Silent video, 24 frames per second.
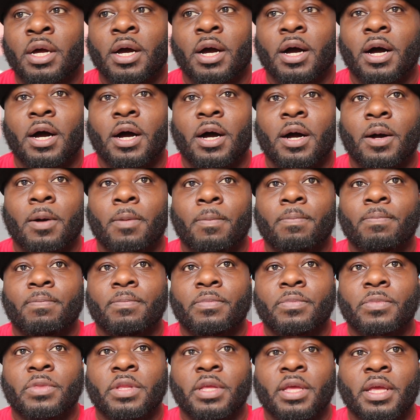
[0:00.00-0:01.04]
Um,
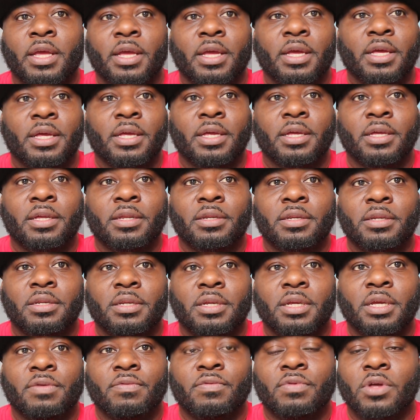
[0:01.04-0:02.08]
and
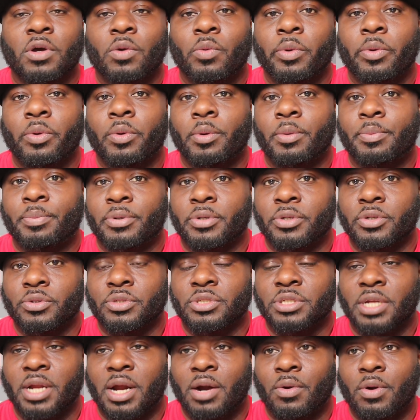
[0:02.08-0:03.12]
even though we were
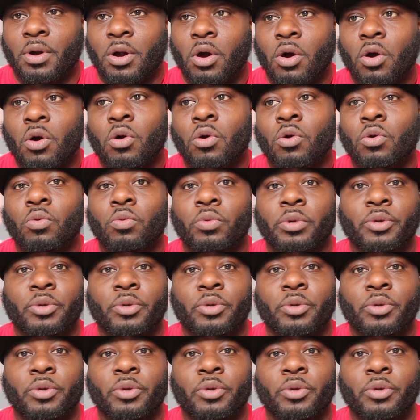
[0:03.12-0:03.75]
producing our own,